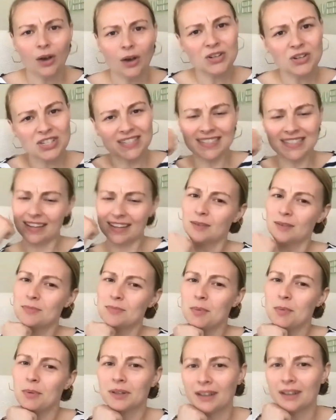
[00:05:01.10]
Oh, she's
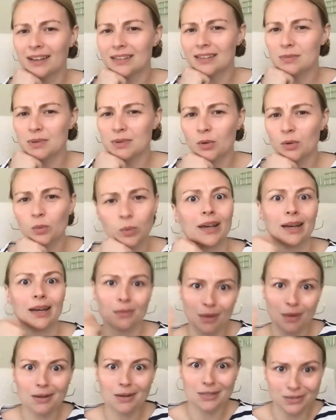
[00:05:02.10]
telling people not to be a
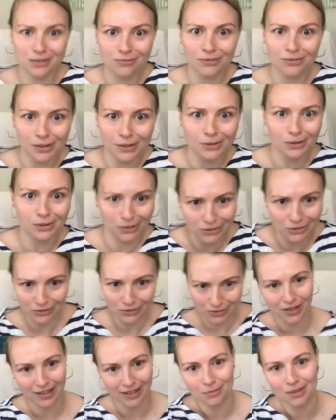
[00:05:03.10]
weenie. Maybe I should follow her.
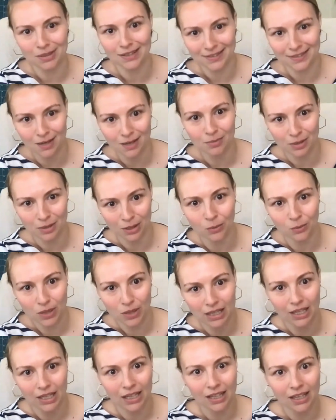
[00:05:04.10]
She'll get me to stop being a
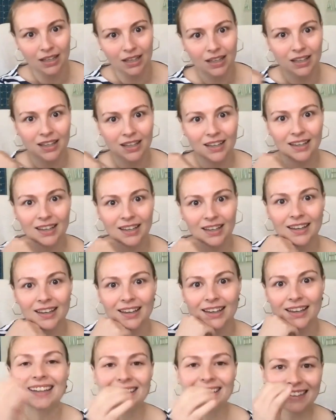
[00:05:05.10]
weenie.
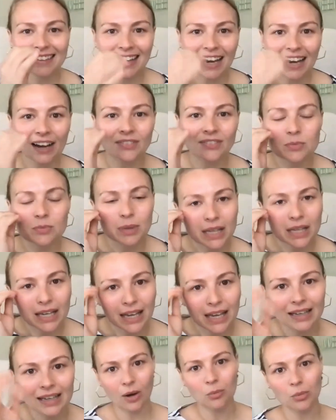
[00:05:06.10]
It doesn't have to
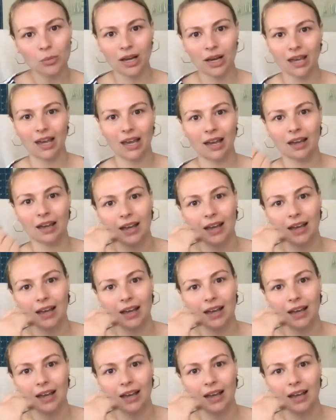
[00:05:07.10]
be groundbreaking.